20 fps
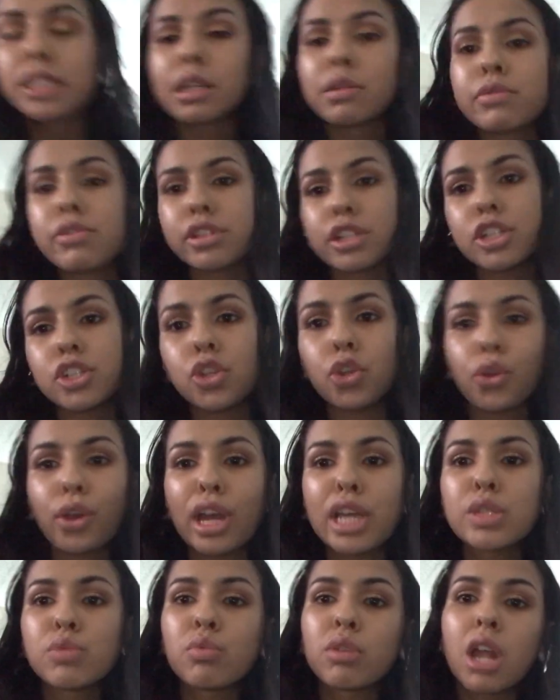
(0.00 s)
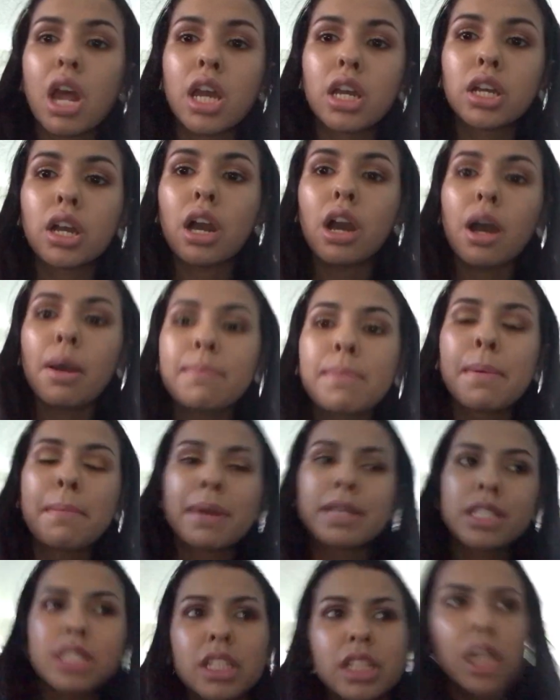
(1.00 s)
say I was going to show you guys what I got, but
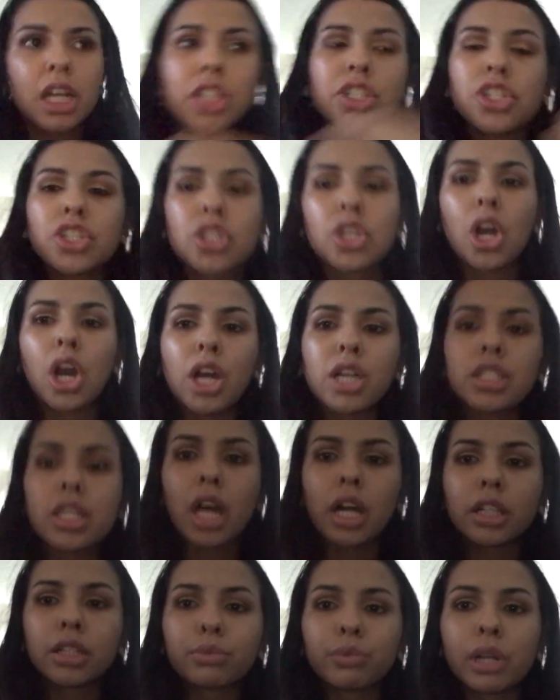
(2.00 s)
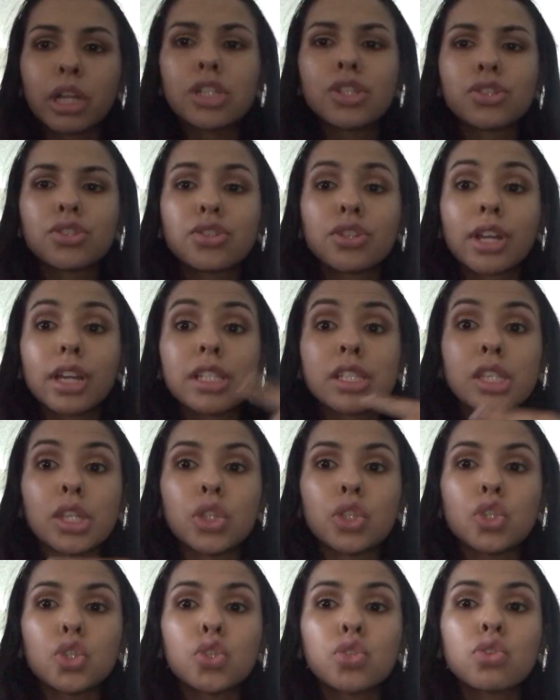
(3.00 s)
basically I just got exactly what I showed you guys in
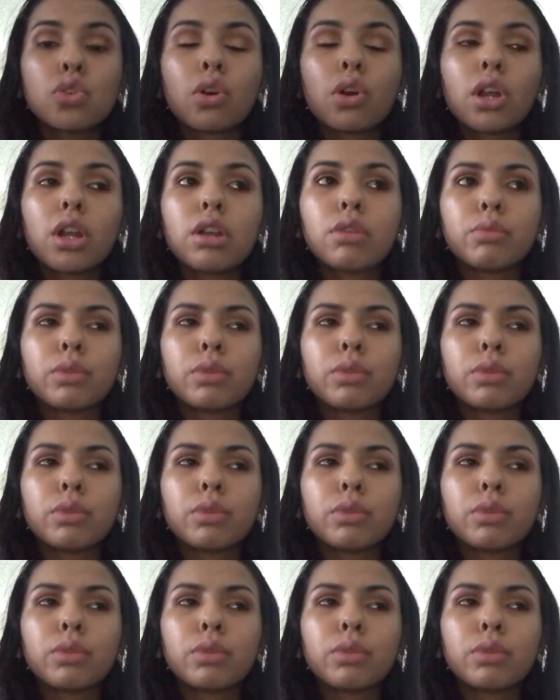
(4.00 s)
the store.